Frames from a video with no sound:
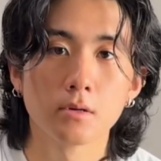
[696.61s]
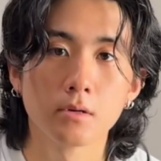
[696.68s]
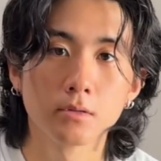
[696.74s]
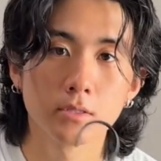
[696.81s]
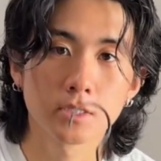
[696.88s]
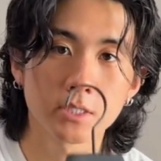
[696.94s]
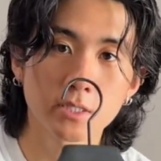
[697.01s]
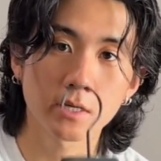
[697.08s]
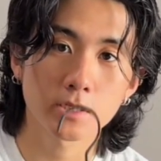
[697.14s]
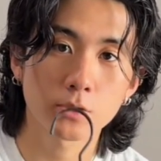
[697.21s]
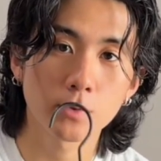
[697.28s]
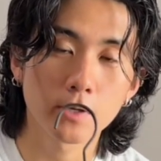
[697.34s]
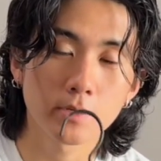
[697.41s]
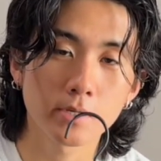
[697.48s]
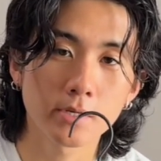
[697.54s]
This next
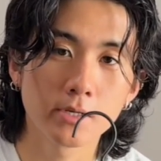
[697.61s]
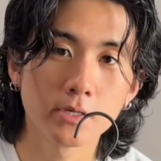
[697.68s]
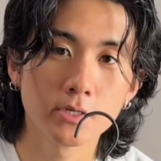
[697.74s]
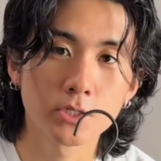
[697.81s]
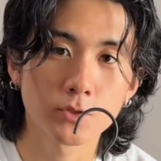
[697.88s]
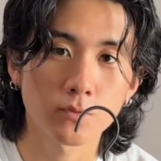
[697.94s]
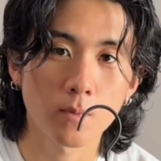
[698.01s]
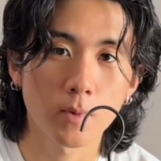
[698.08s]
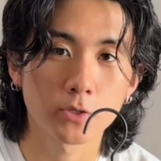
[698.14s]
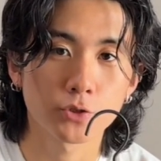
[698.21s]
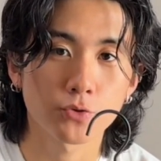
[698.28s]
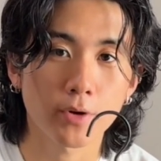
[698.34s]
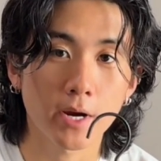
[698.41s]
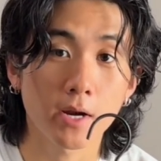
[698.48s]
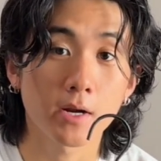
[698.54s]
one is from a
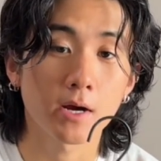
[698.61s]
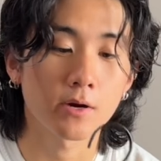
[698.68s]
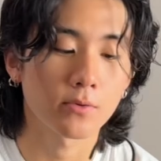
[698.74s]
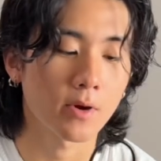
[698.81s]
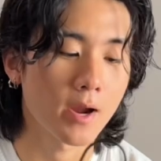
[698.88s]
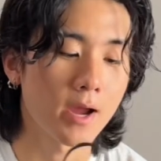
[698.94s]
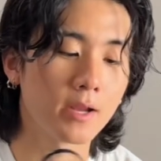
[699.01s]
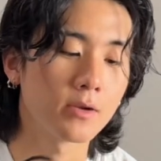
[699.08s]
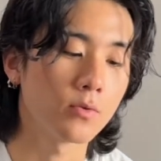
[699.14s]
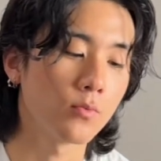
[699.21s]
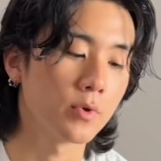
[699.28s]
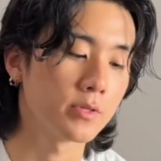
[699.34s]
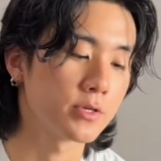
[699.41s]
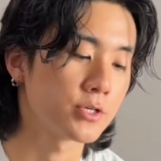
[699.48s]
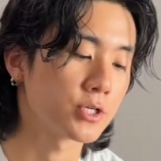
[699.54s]
trade I ran
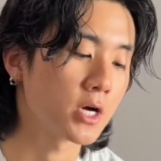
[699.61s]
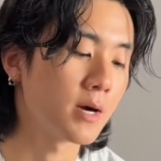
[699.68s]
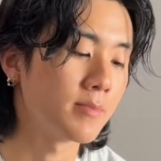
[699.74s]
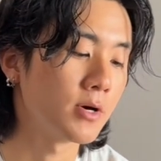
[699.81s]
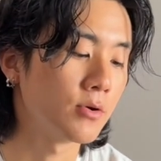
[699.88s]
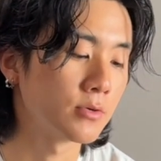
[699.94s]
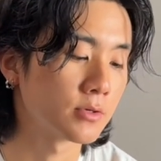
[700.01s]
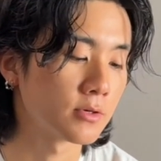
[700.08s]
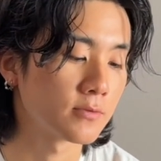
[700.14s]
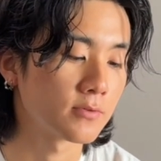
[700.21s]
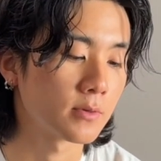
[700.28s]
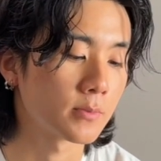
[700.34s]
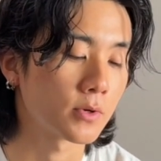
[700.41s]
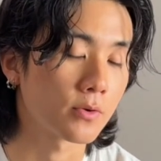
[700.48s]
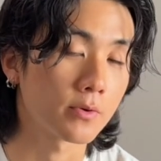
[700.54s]
with a shop owner
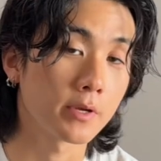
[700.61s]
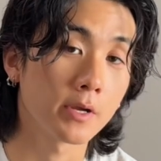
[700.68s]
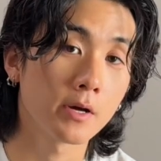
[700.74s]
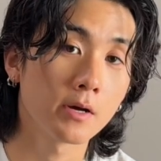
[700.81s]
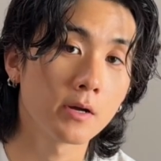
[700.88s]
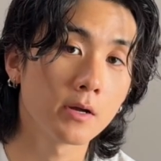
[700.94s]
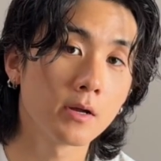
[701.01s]
from Korea.